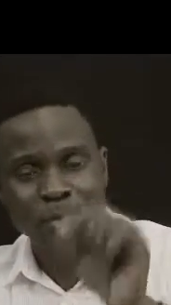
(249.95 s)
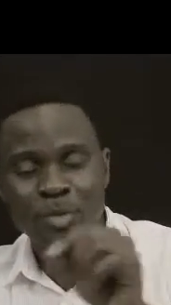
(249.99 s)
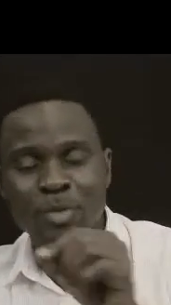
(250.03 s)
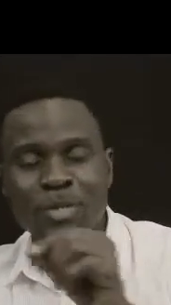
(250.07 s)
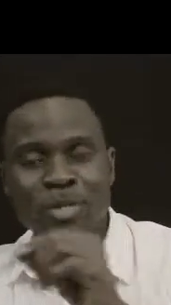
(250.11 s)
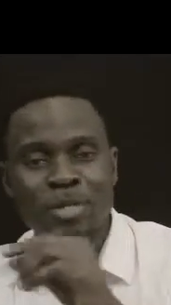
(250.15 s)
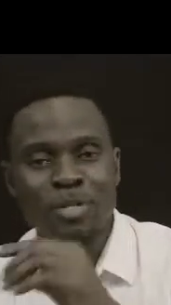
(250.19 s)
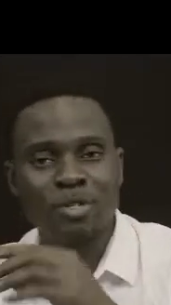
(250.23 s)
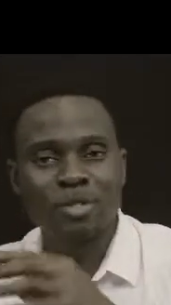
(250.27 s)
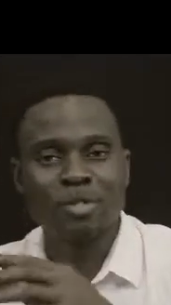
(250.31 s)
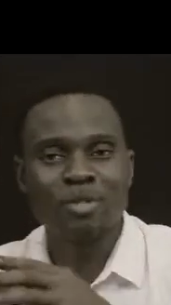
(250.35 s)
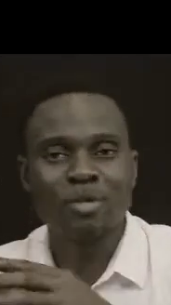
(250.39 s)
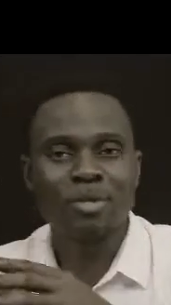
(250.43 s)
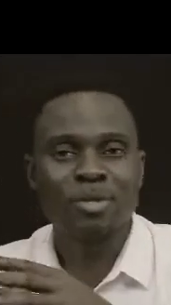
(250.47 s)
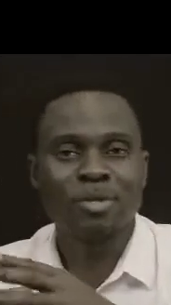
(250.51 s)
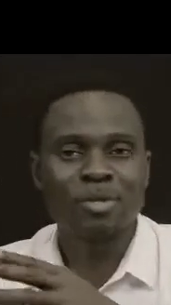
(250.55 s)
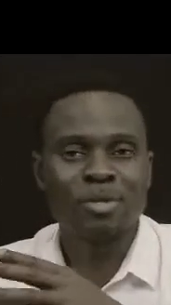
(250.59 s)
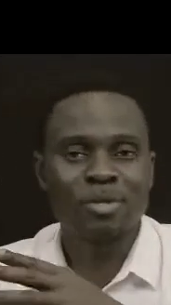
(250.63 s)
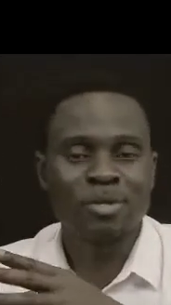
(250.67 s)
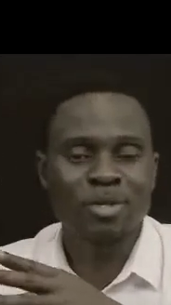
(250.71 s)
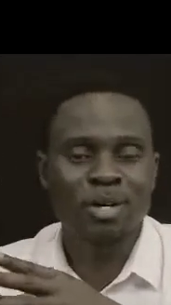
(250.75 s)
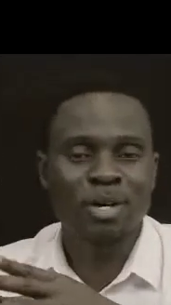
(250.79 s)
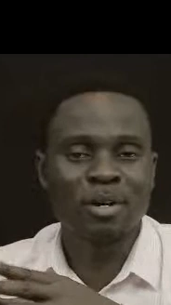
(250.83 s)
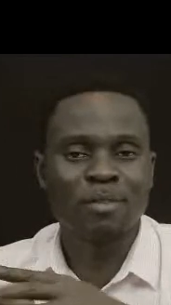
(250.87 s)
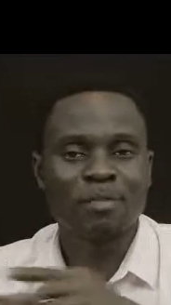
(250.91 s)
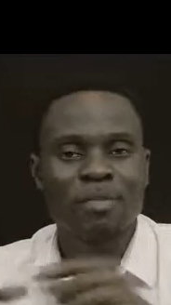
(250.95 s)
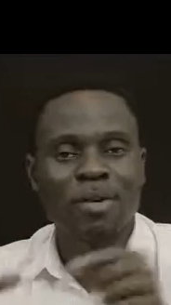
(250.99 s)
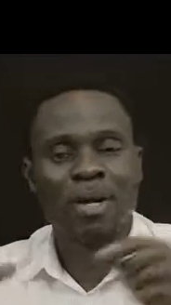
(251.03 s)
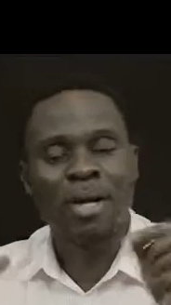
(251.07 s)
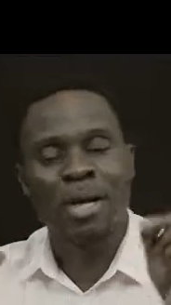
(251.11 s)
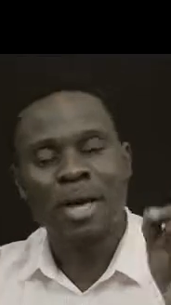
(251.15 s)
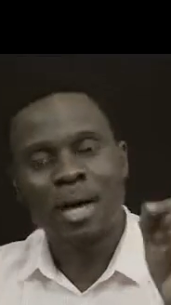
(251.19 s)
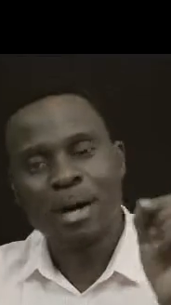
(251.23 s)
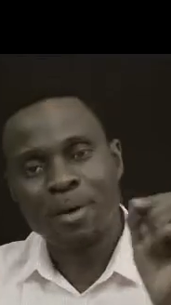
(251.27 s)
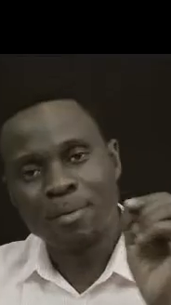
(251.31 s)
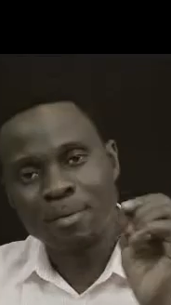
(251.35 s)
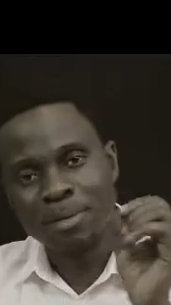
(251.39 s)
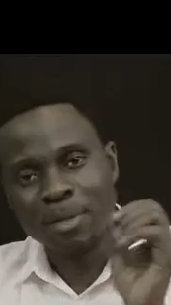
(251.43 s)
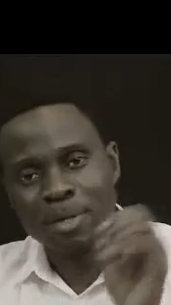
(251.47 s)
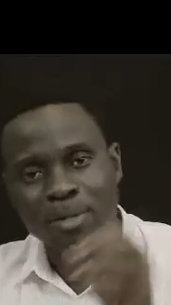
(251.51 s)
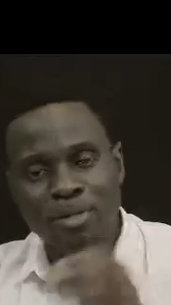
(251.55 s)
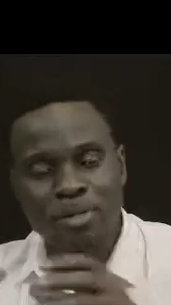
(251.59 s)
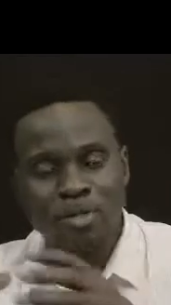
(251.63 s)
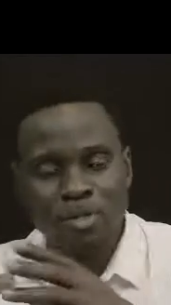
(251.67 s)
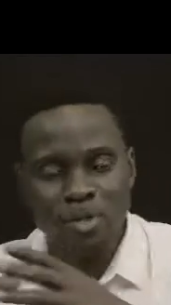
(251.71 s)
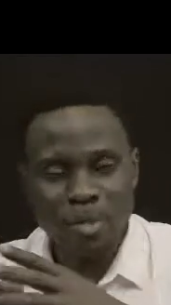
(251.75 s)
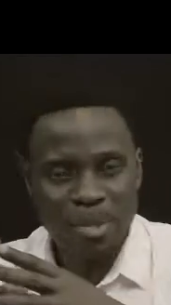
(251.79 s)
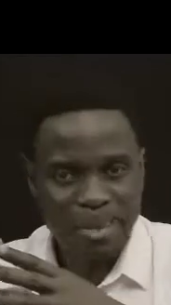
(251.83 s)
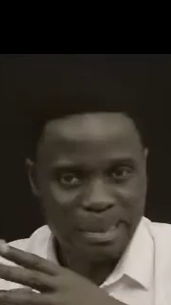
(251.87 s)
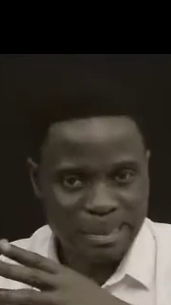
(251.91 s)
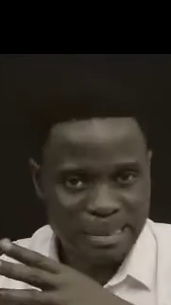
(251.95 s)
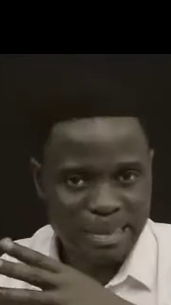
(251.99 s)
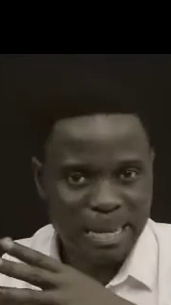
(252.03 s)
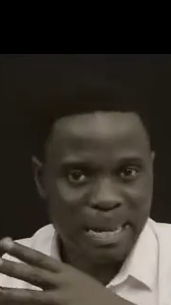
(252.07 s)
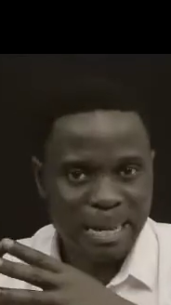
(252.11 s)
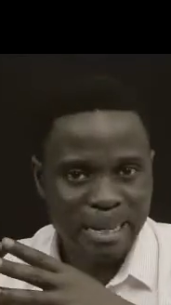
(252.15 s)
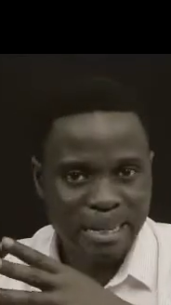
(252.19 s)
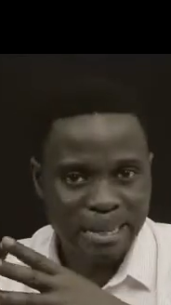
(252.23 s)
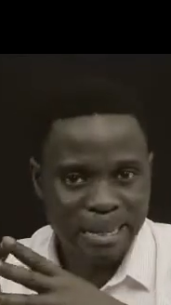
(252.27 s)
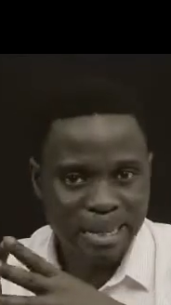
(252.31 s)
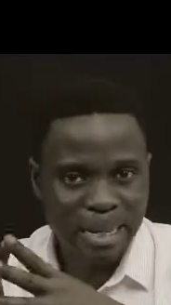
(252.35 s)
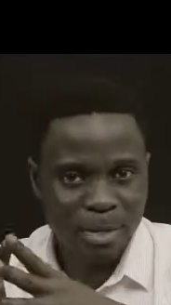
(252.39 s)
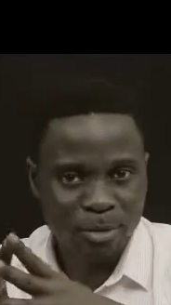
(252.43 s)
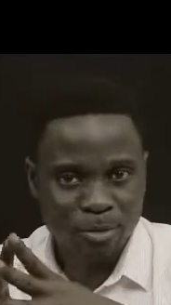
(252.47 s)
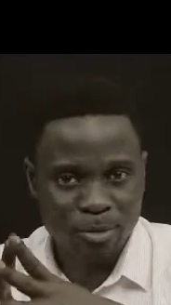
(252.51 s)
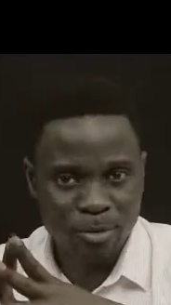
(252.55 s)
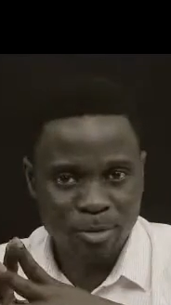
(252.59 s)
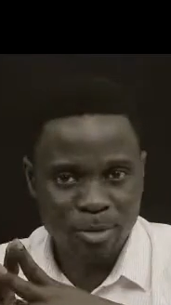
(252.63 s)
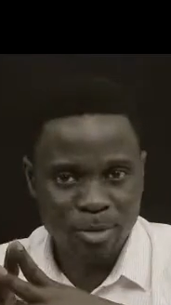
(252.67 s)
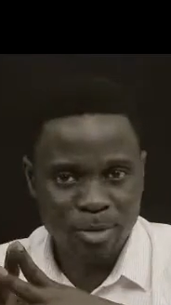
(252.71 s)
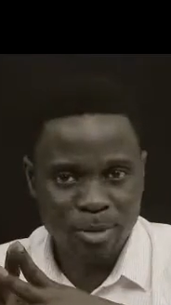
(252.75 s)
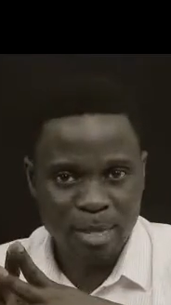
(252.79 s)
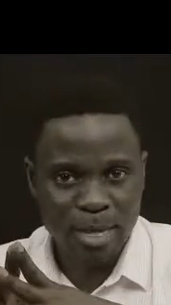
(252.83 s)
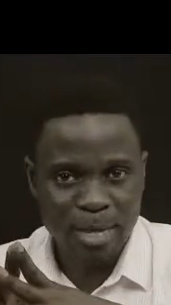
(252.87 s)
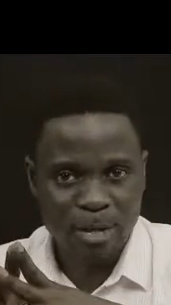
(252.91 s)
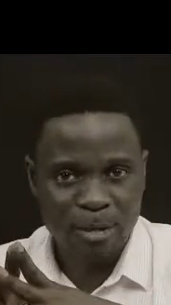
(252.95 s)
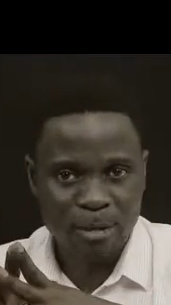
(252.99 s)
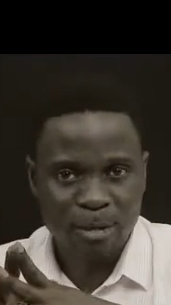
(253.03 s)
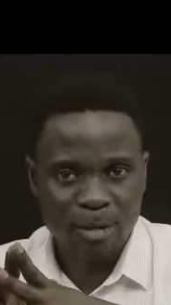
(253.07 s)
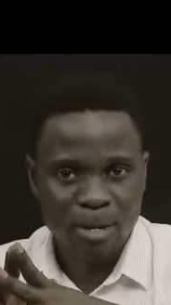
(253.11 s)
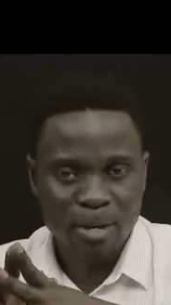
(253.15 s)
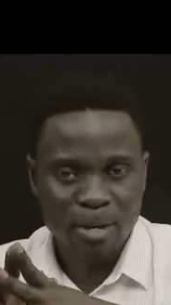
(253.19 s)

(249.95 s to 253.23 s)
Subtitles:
You can do it yourself, and we can show you exactly how to do that.